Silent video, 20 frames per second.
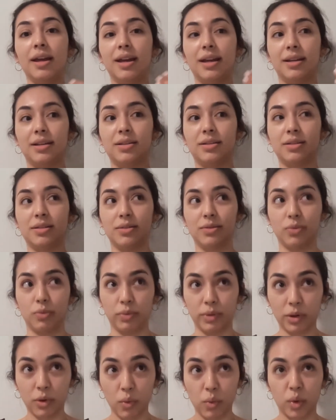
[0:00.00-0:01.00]
It's
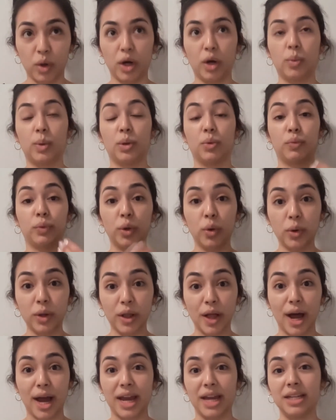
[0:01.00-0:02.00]
real work with real
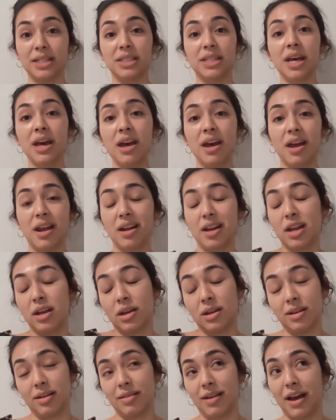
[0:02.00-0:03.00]
clients, and
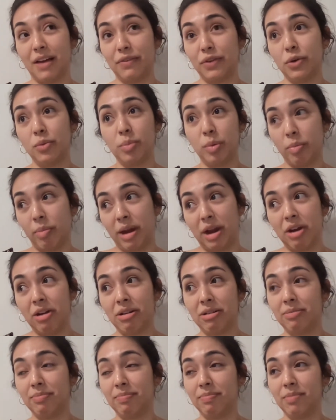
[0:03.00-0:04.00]
I feel
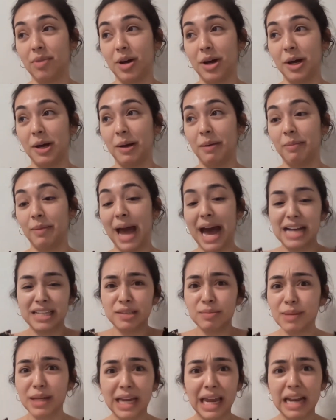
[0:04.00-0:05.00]
prepared.
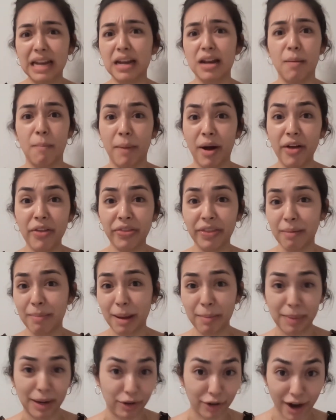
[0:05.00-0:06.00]
Ask me again in a month, I
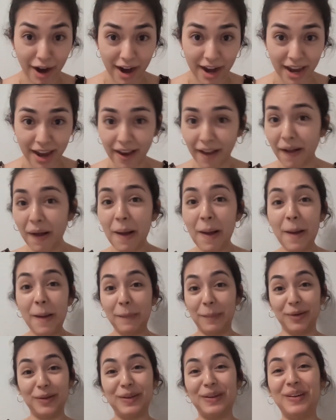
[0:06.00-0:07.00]
might be crying,
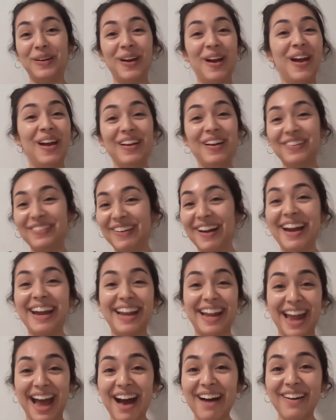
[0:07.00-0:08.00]
but right
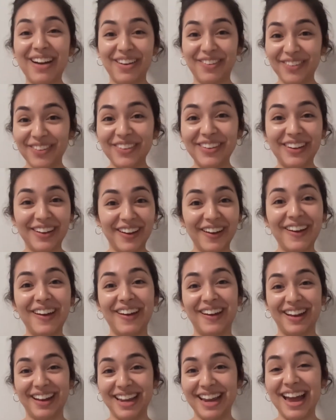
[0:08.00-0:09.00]
now I feel
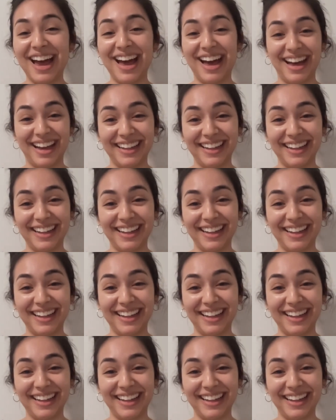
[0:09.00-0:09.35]
good. Yeah.